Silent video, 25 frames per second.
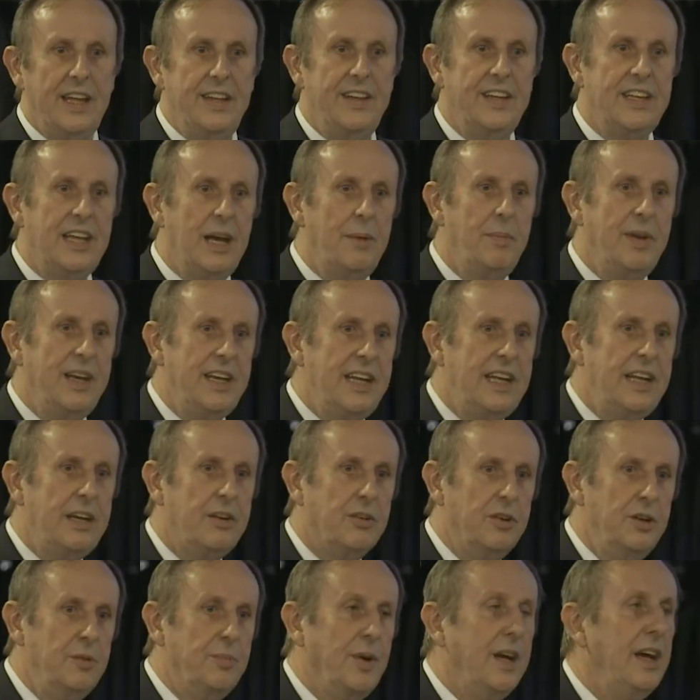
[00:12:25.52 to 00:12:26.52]
in the M&E
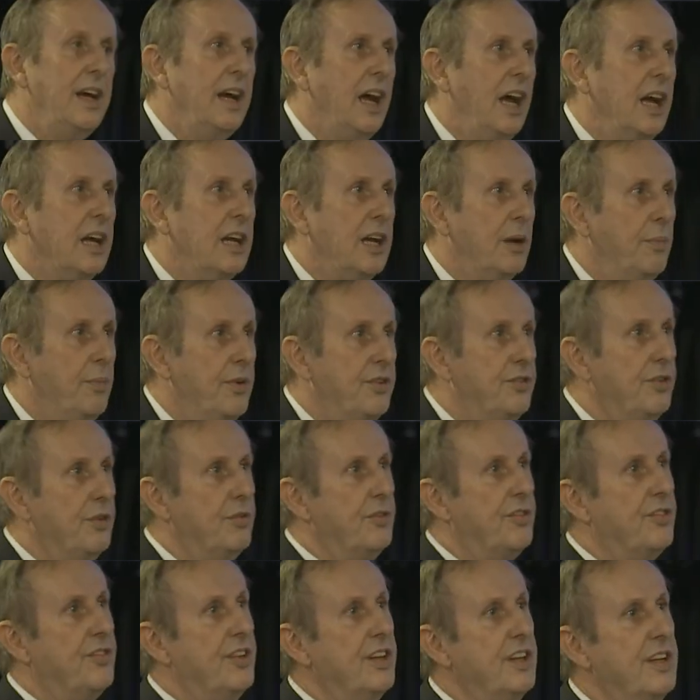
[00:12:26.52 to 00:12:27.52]
group and can
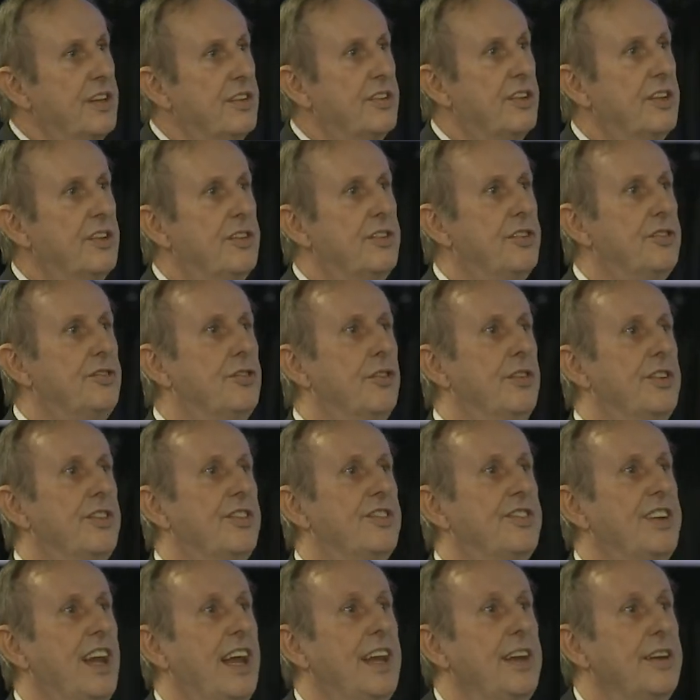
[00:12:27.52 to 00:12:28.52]
produce the joint
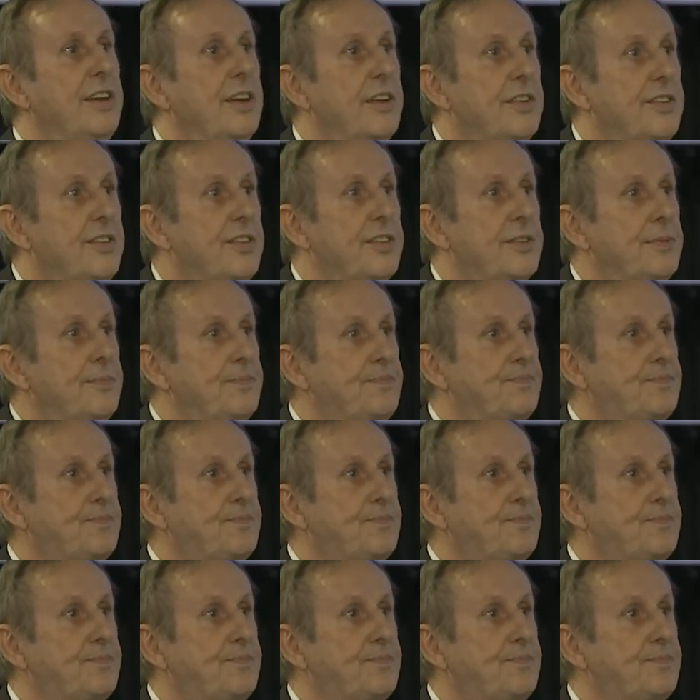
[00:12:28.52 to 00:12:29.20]
standards.